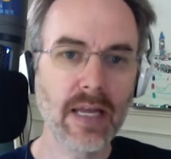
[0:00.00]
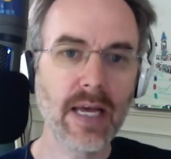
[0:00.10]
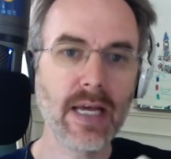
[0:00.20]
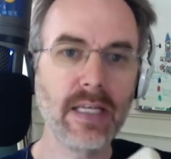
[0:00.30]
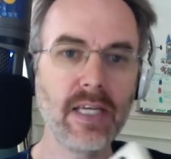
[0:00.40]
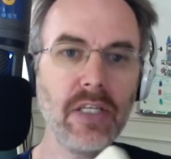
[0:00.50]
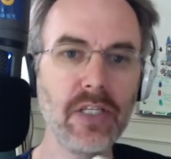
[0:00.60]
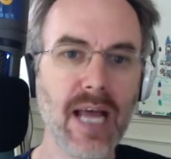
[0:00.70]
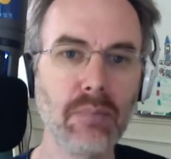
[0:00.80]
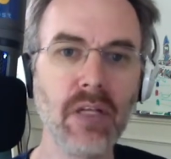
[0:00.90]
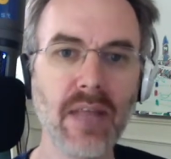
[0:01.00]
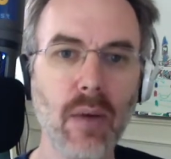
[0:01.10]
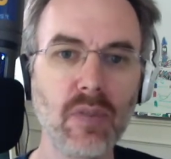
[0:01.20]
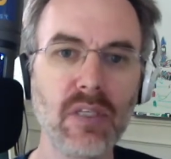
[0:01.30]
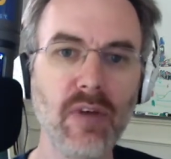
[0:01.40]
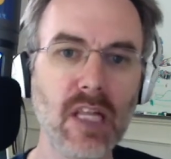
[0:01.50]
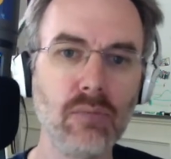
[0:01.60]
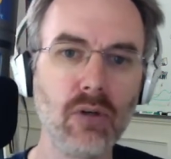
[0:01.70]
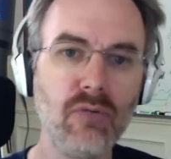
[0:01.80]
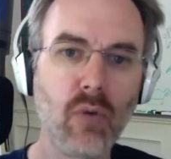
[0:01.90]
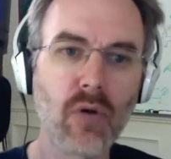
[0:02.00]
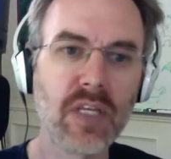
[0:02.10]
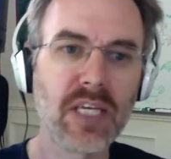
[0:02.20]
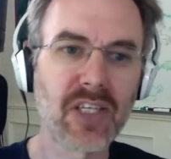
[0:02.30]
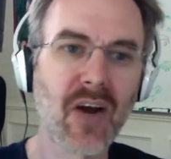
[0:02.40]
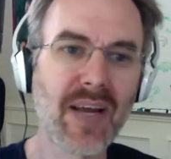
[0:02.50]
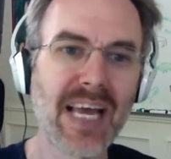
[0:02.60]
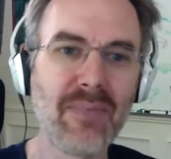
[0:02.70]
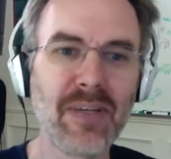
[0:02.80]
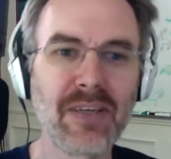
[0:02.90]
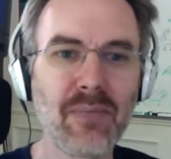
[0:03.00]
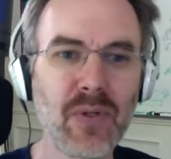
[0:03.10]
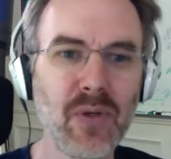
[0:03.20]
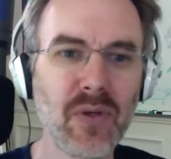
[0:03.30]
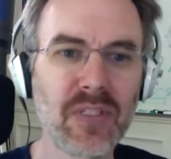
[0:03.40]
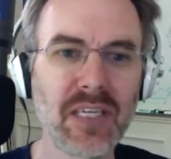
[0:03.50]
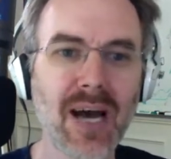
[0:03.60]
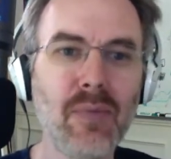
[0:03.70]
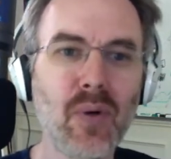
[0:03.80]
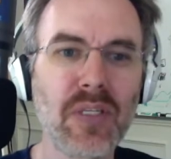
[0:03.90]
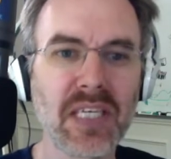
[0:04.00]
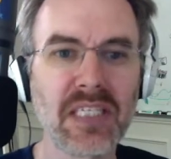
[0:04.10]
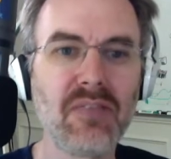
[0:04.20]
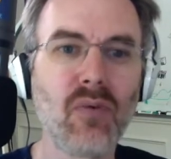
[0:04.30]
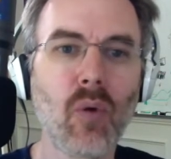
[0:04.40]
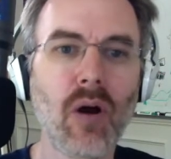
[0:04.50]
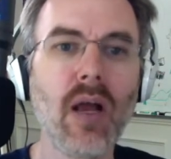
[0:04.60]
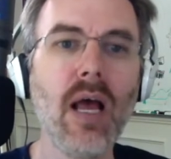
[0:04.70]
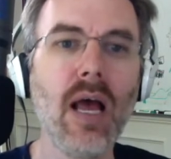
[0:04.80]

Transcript: a touch tablet that was available for the Atari 8-Bit computers, Commodore 64,